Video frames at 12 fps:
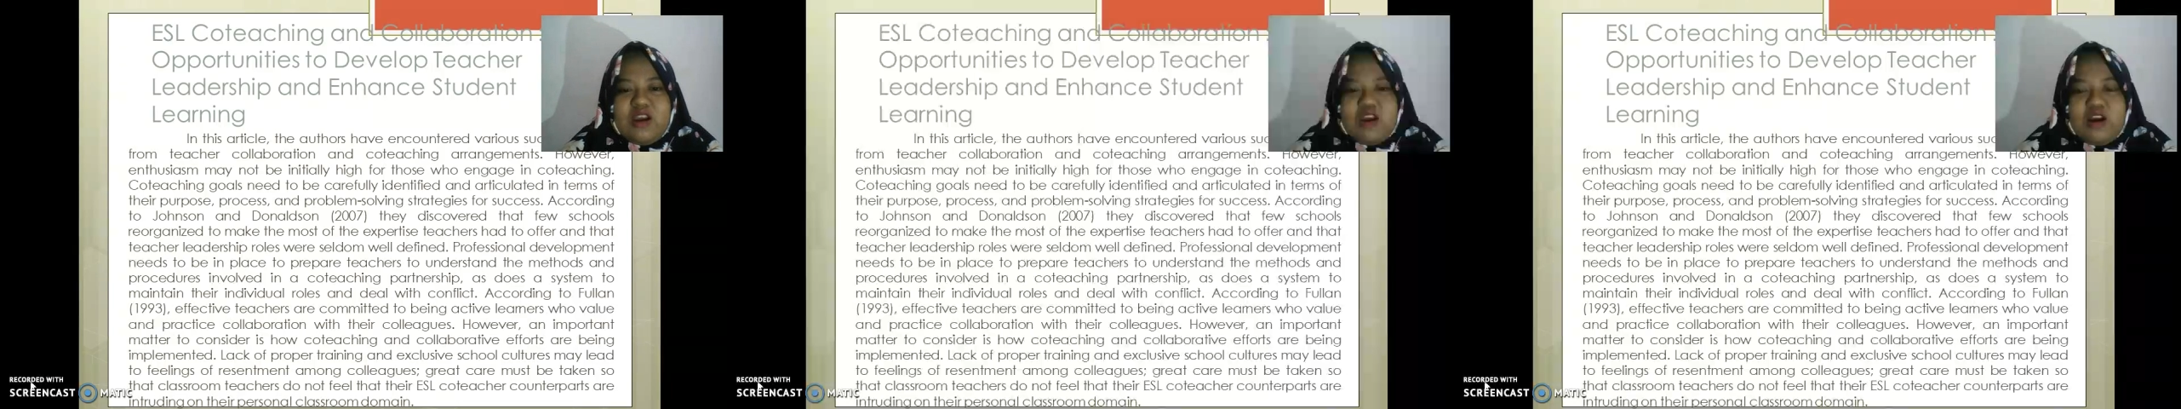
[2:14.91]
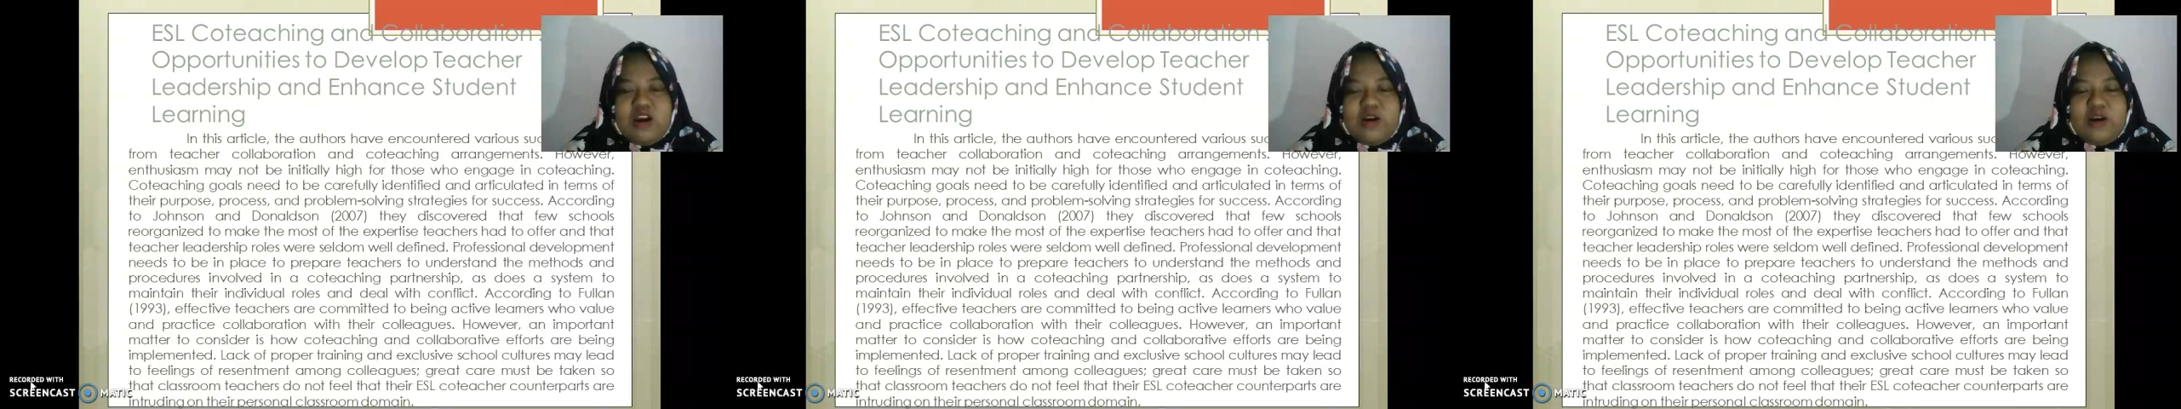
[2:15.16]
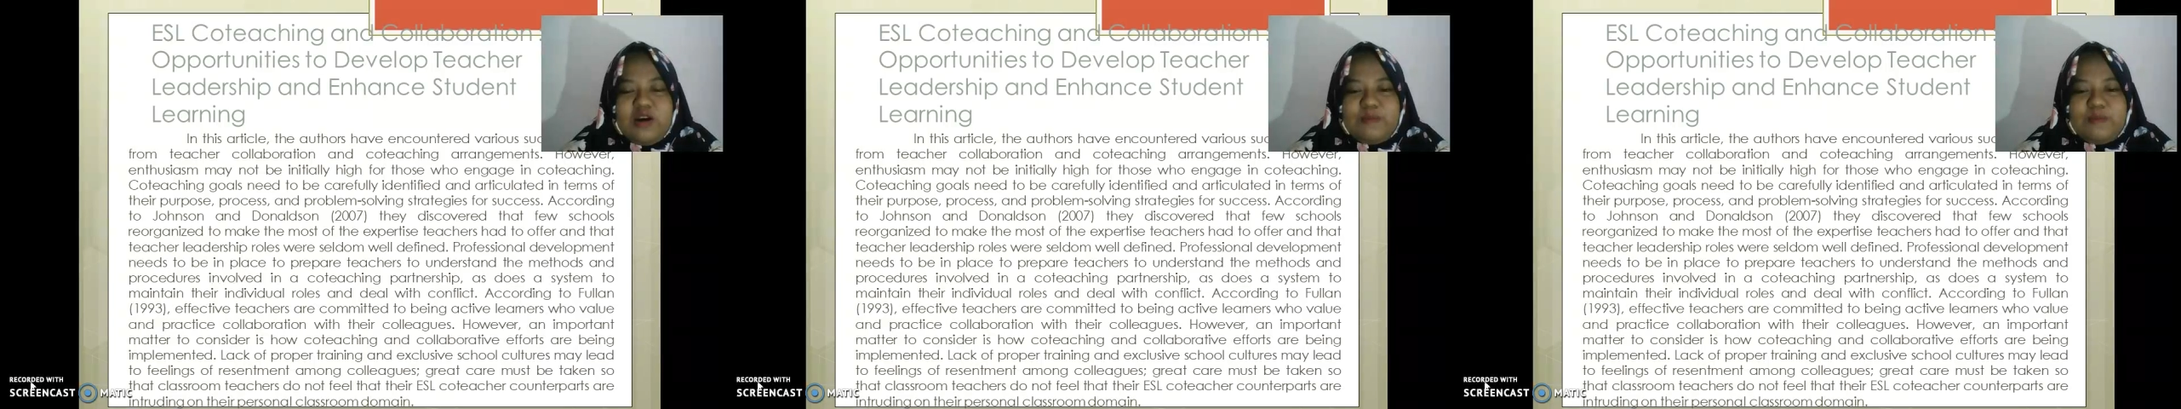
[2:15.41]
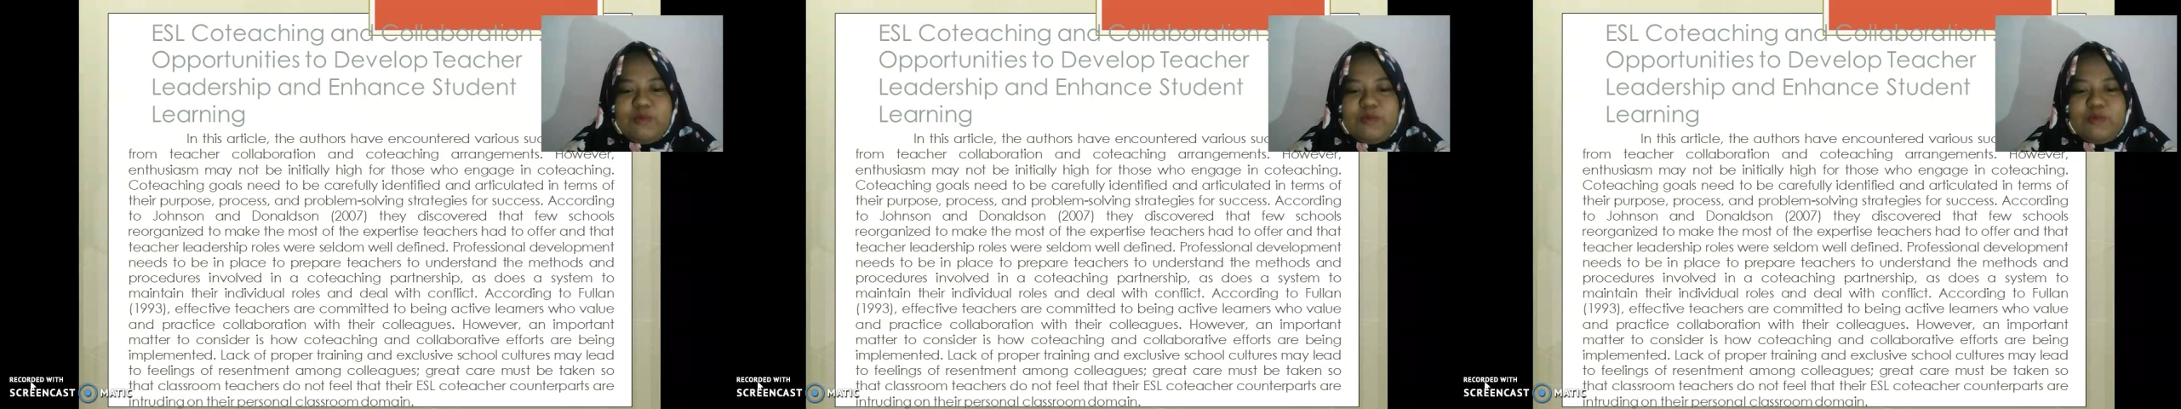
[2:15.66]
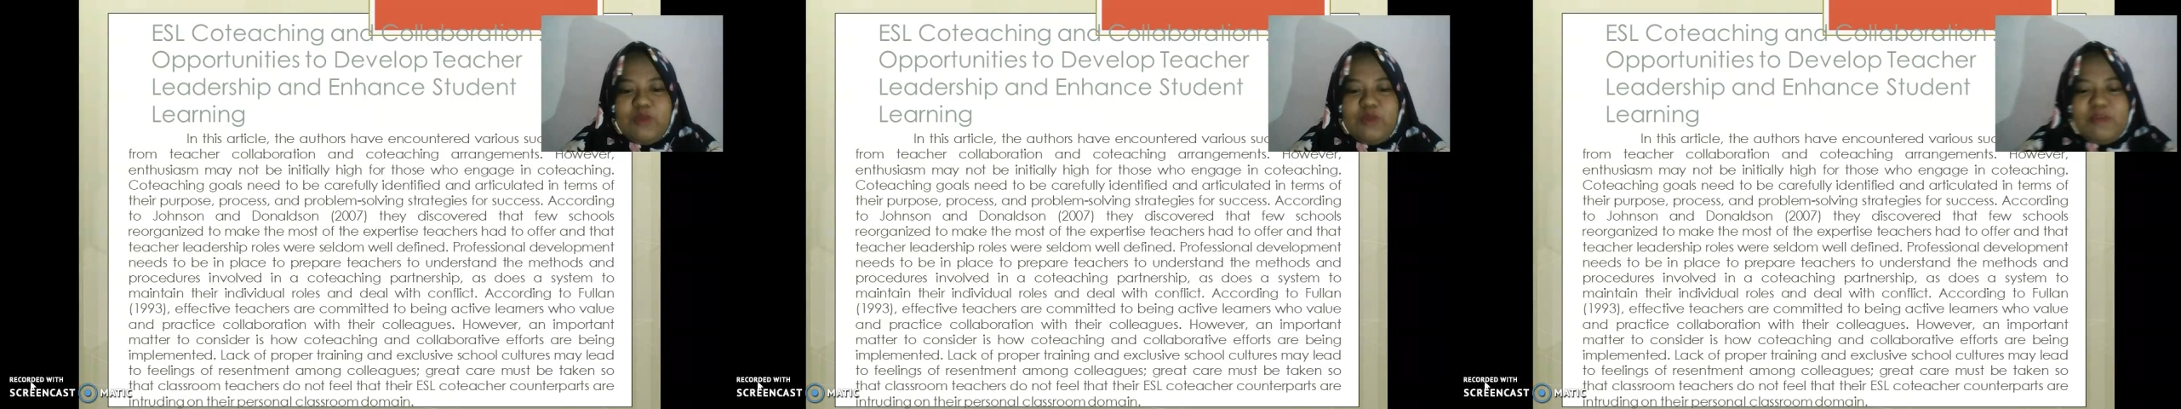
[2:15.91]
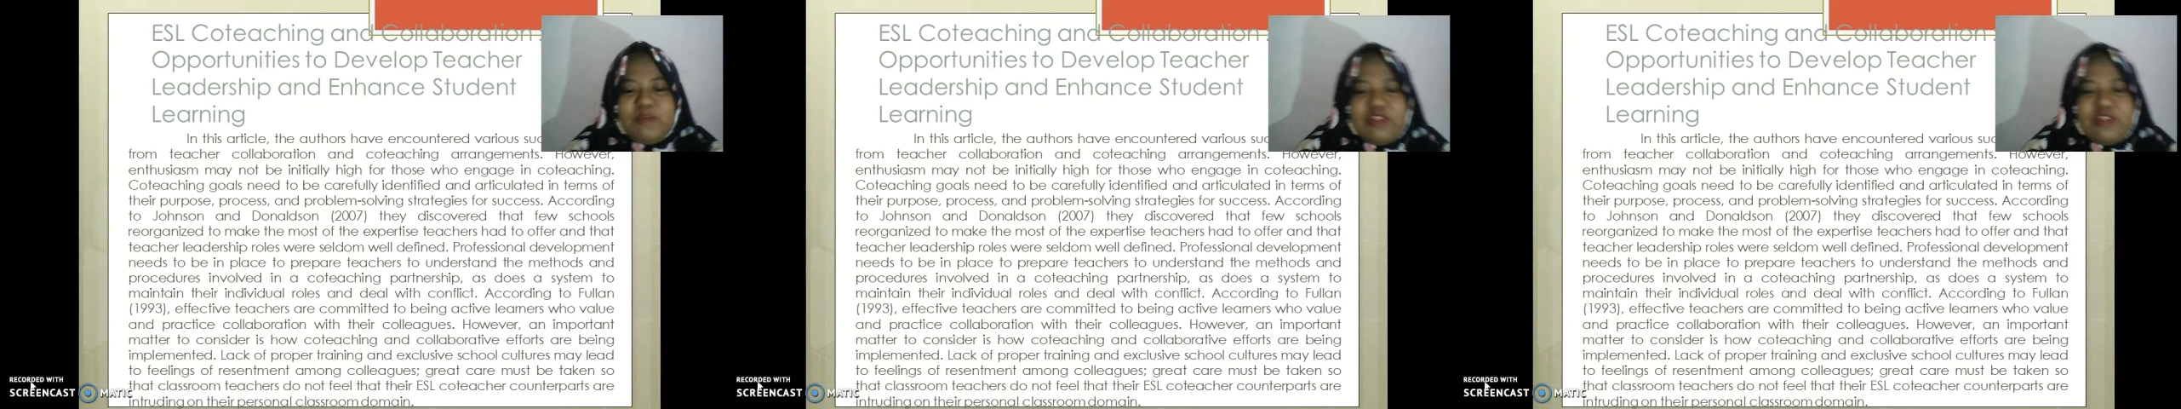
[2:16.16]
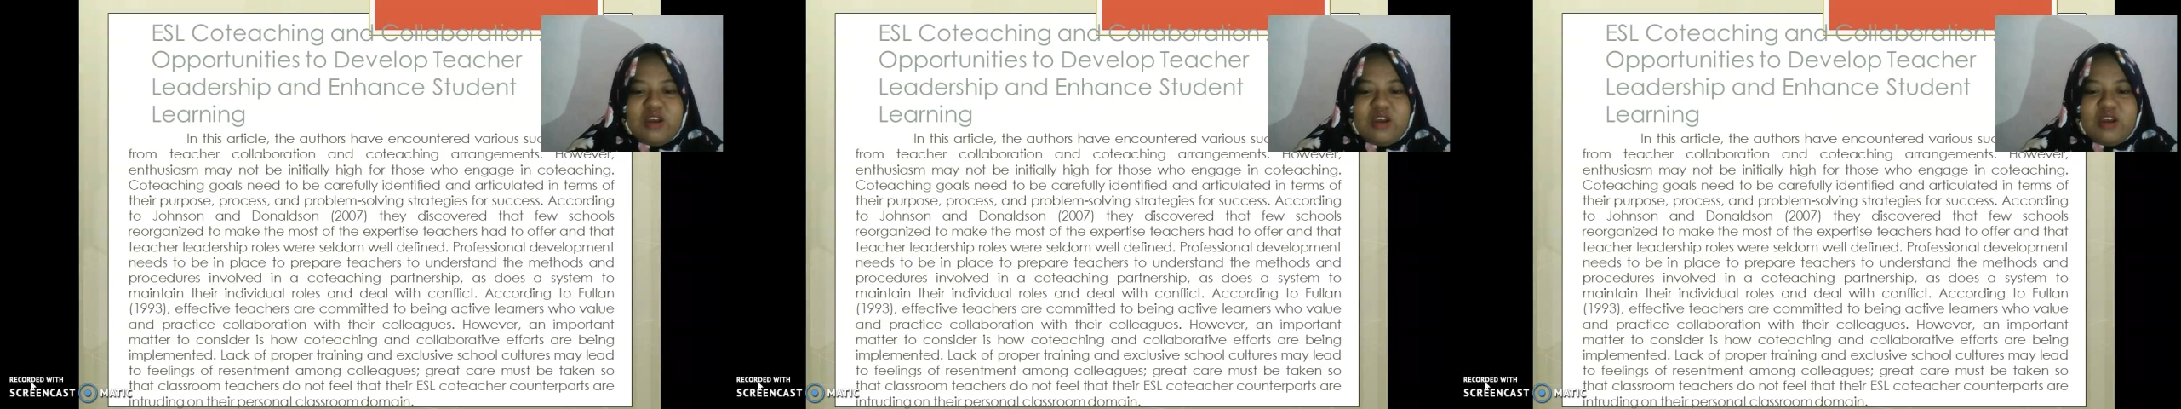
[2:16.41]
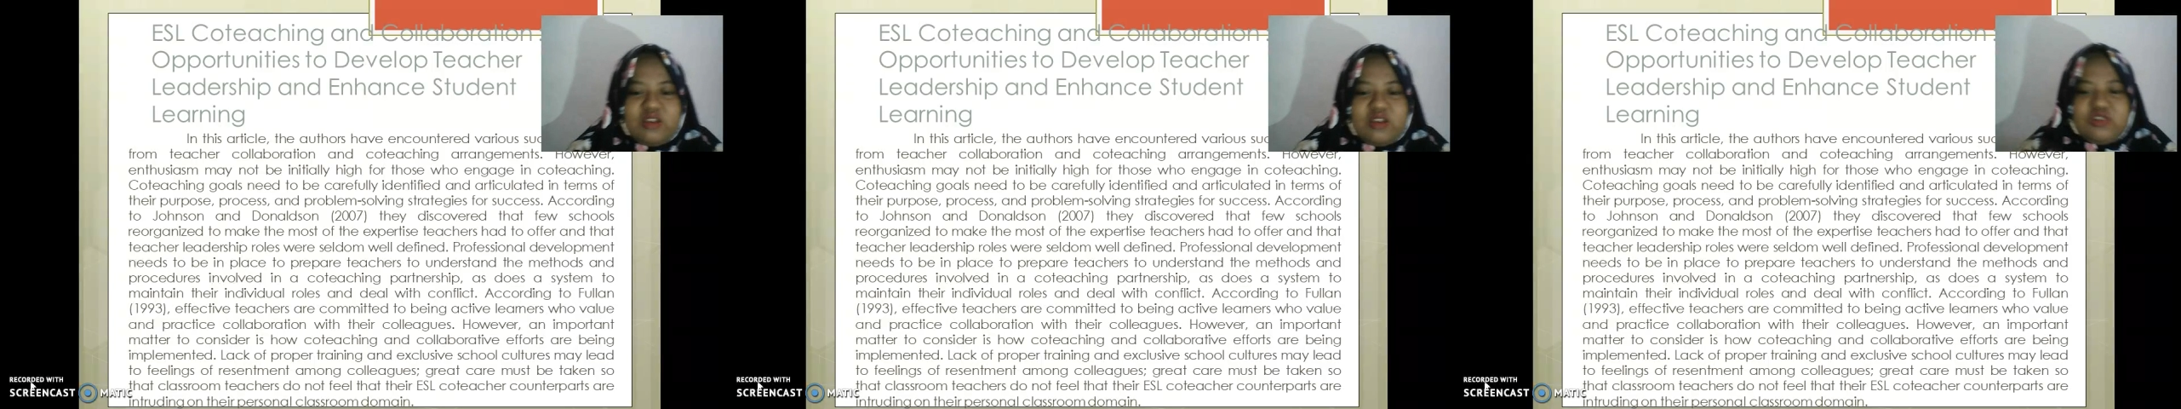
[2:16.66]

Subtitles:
one method